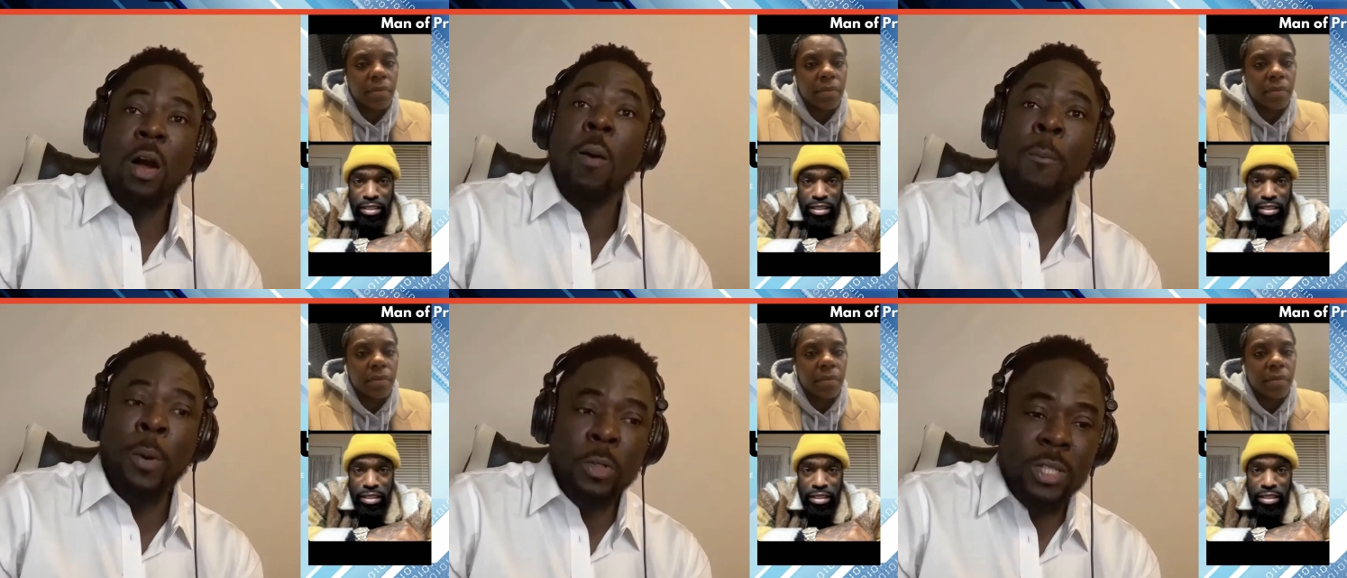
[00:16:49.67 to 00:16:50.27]
Speaker 1: On
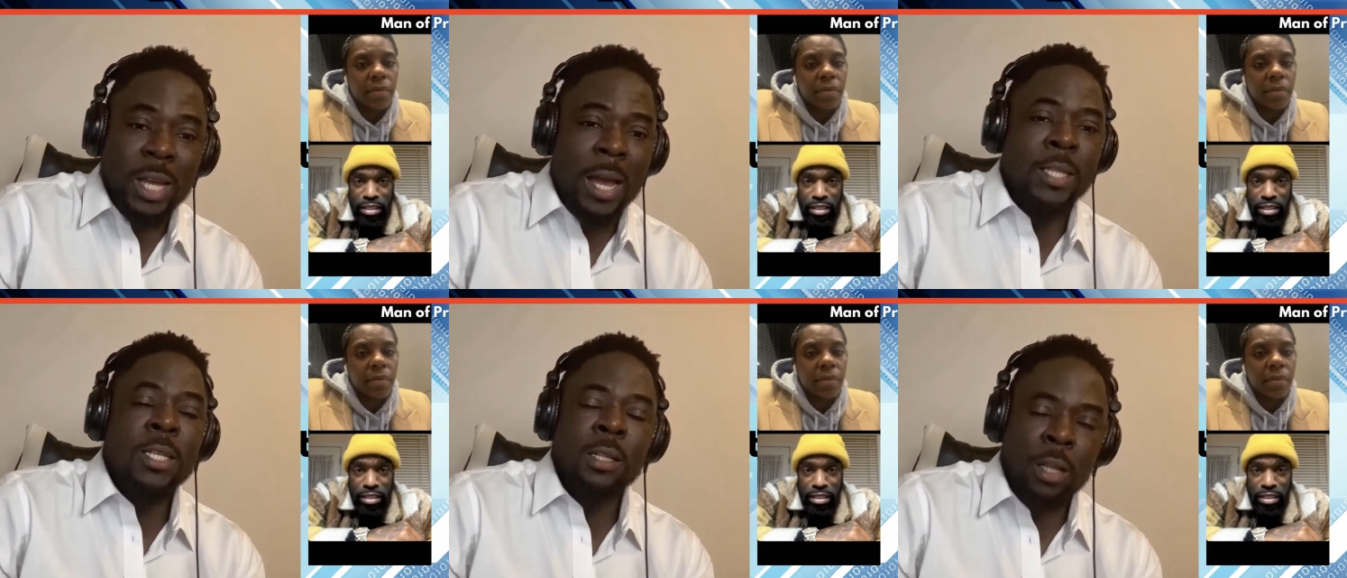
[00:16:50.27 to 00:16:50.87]
both
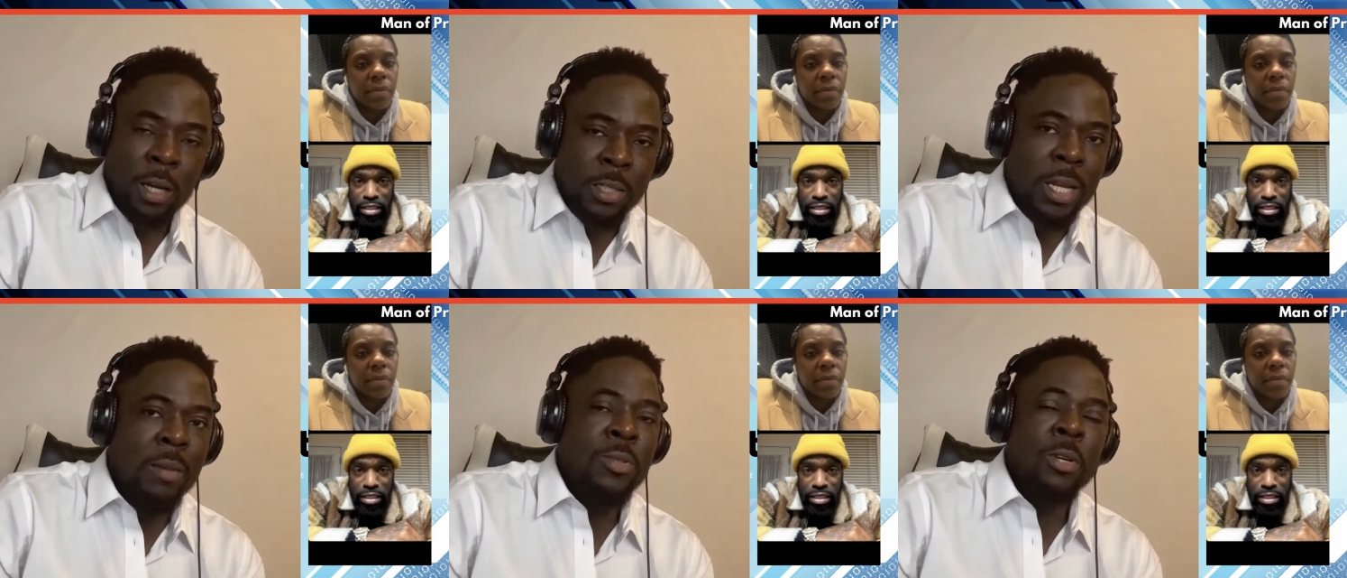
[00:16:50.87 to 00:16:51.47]
sides, a lot of
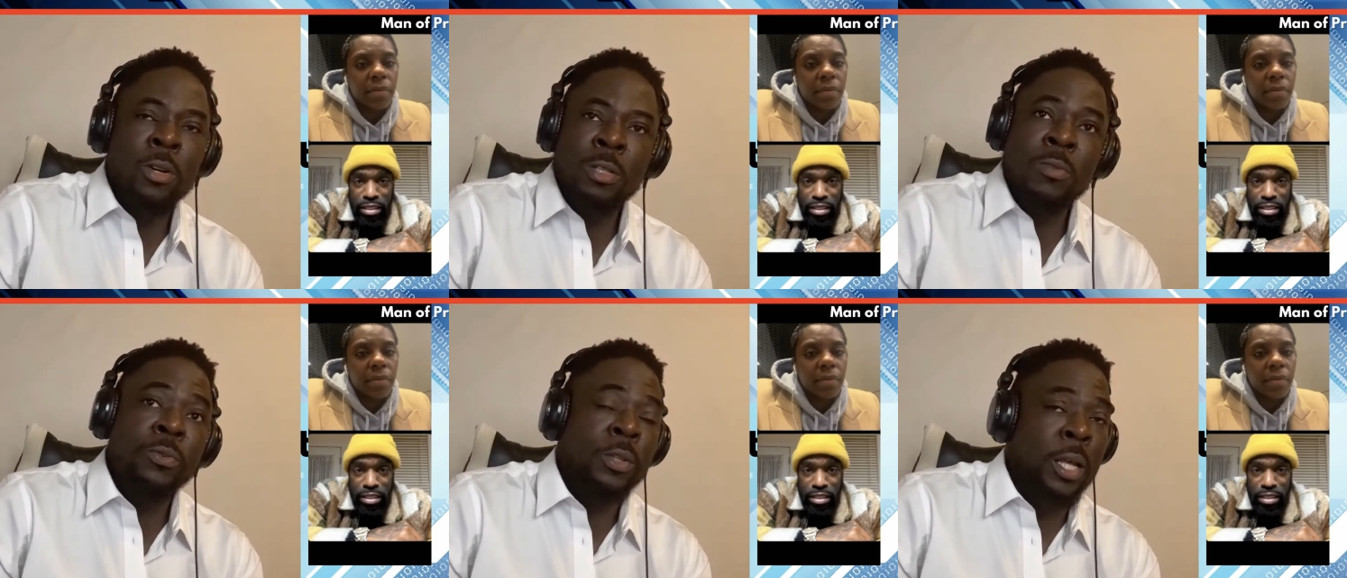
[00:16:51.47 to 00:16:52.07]
times you're going to
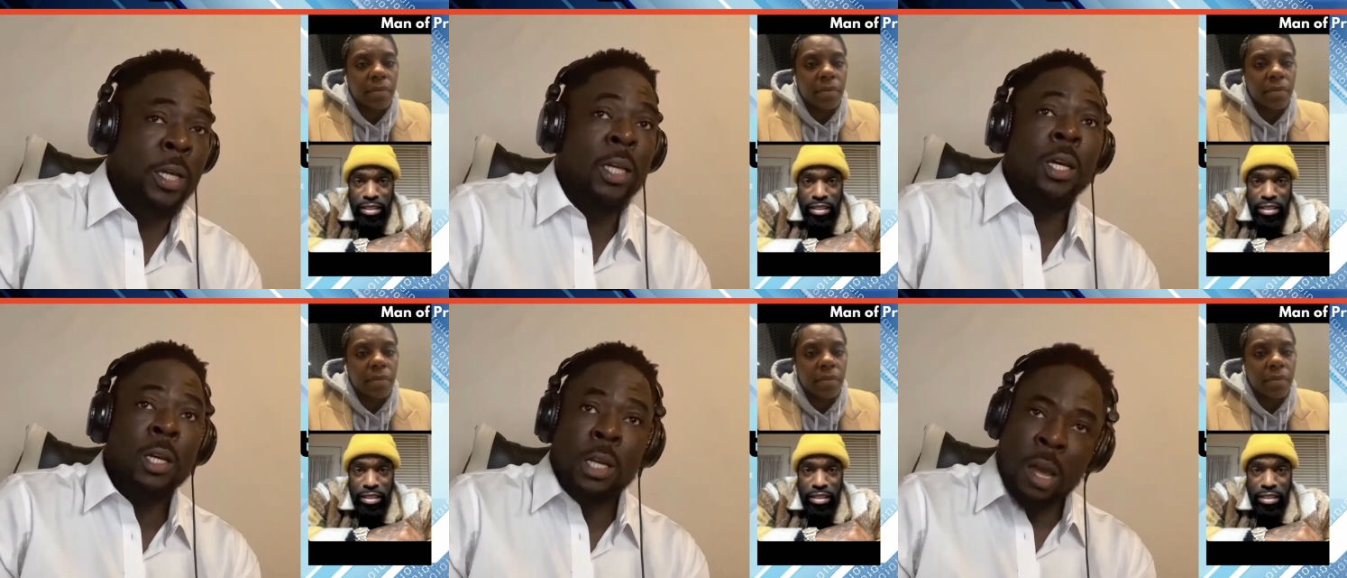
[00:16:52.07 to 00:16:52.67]
feel like
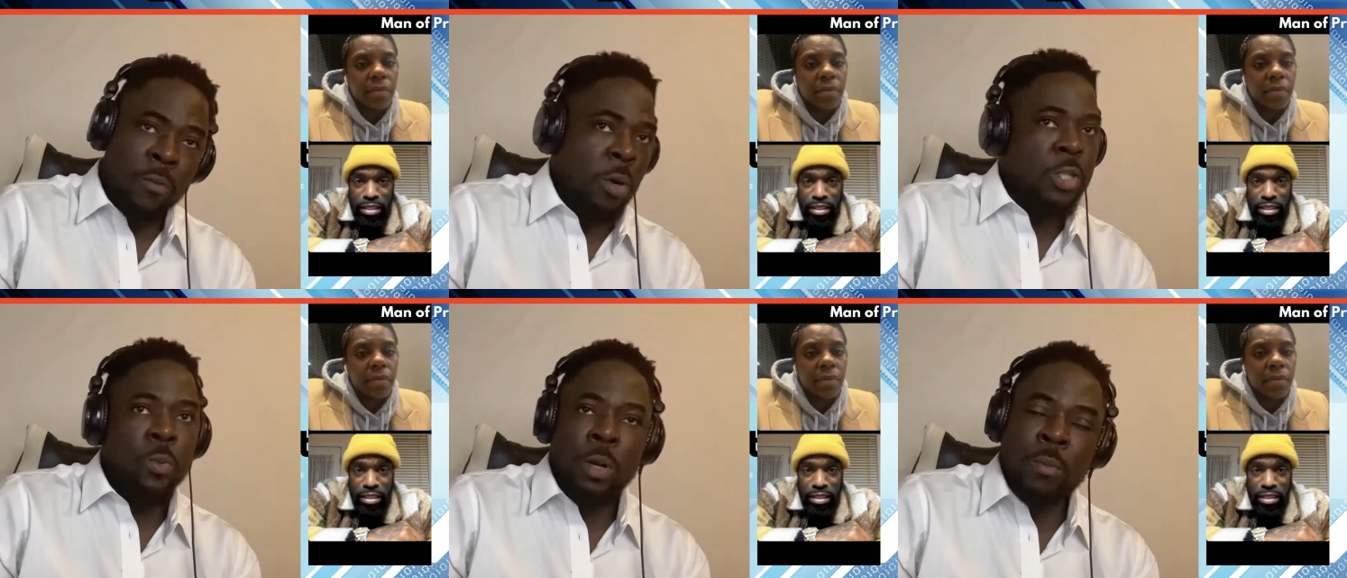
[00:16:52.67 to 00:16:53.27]
everyone
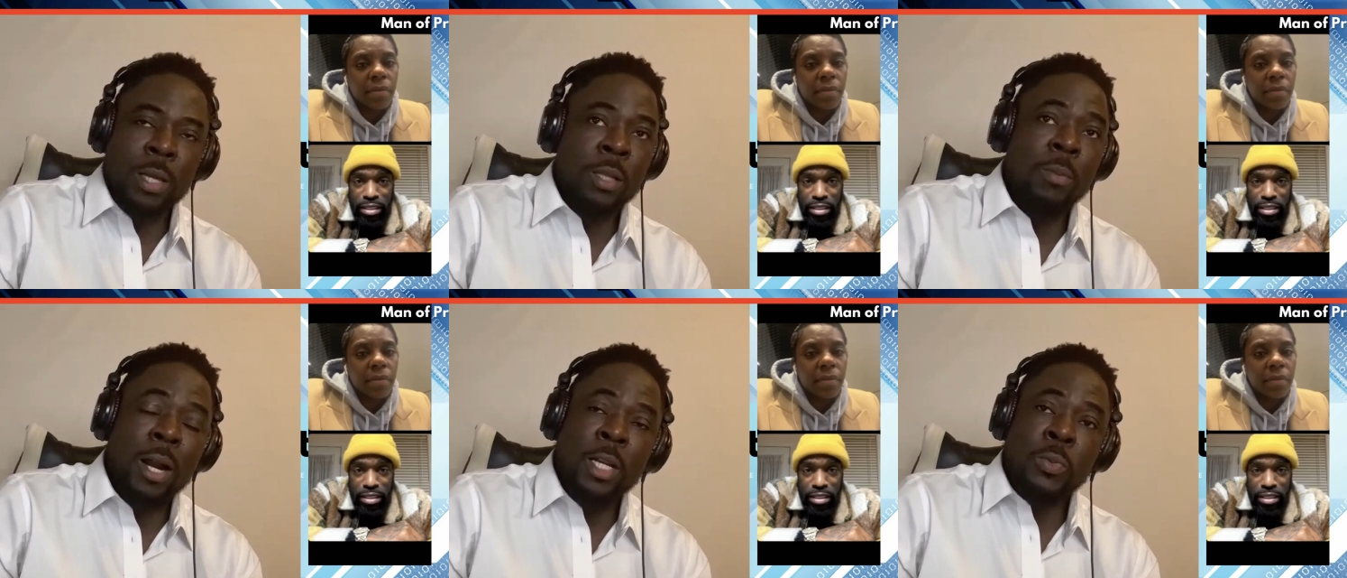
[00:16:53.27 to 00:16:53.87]
should want to make the
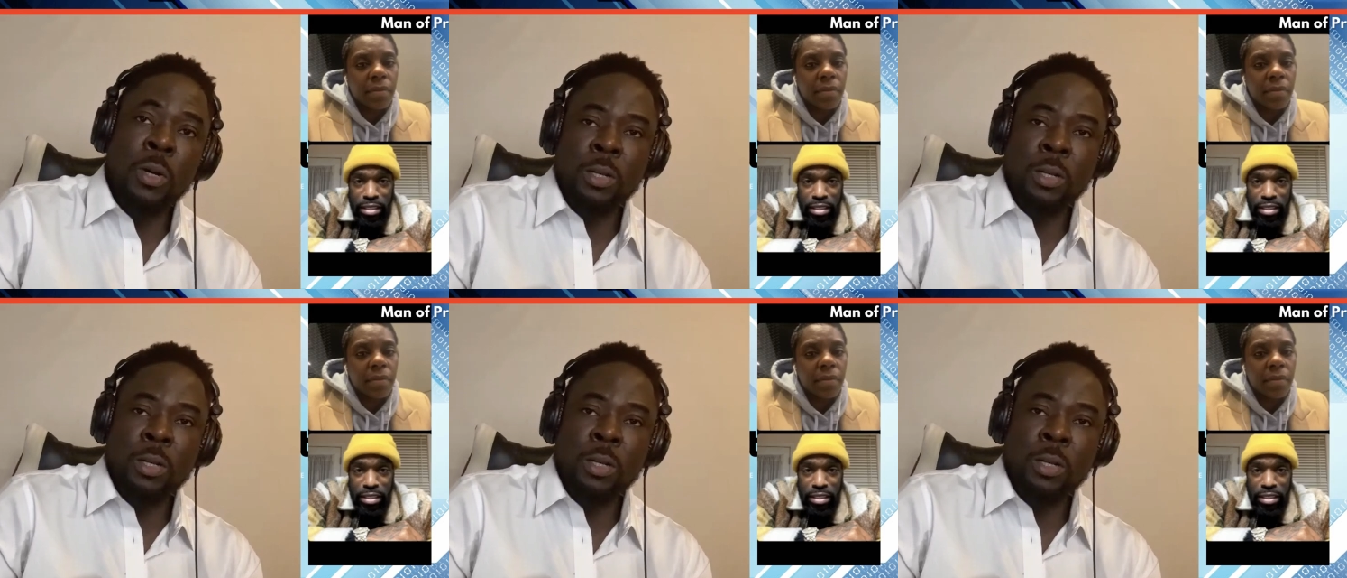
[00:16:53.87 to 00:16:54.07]
marriage work.